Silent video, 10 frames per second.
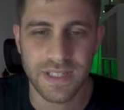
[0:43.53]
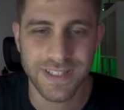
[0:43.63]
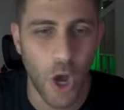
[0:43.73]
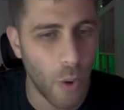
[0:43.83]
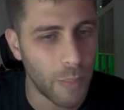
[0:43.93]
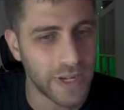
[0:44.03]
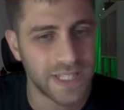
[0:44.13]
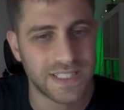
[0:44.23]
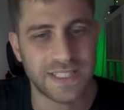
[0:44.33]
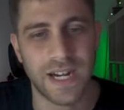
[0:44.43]
The
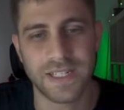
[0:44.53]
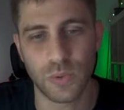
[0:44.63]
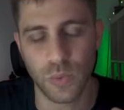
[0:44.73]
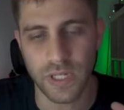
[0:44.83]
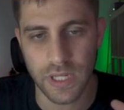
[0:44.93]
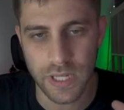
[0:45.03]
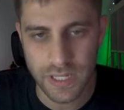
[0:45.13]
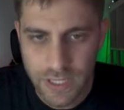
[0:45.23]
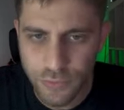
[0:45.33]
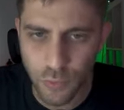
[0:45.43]
opening starts with
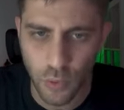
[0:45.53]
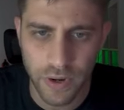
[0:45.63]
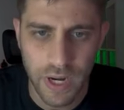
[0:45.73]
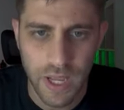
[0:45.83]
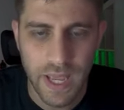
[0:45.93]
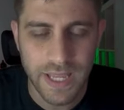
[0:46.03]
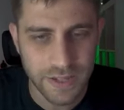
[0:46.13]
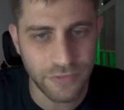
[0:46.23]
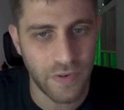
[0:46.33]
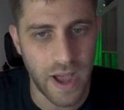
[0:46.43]
e4,
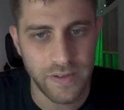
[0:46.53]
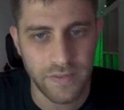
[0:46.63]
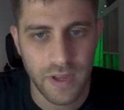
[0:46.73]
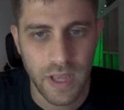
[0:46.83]
e5,